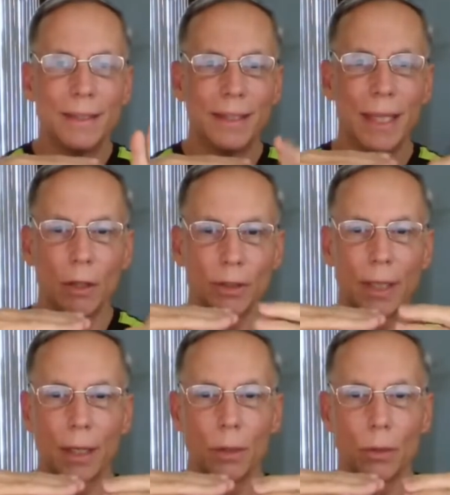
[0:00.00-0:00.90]
and cell
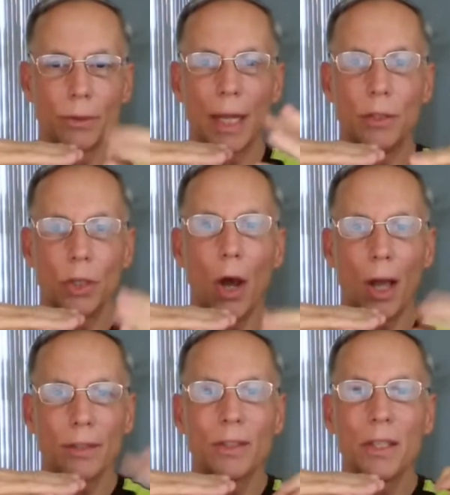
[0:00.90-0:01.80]
signals and
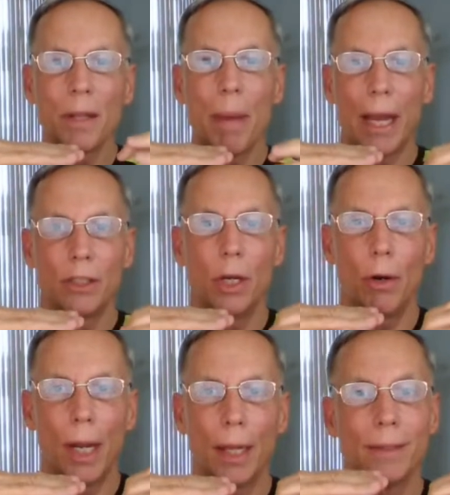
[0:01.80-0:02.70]
talks to the
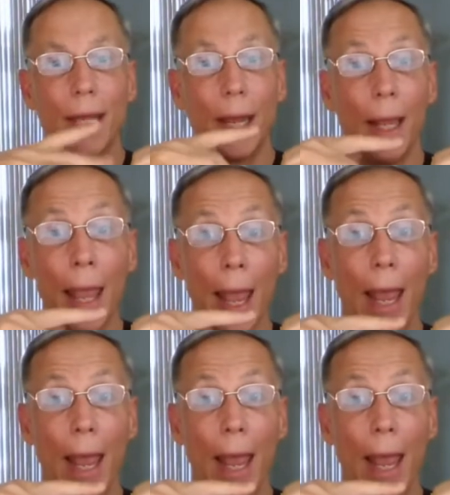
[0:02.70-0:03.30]
bacteria saying,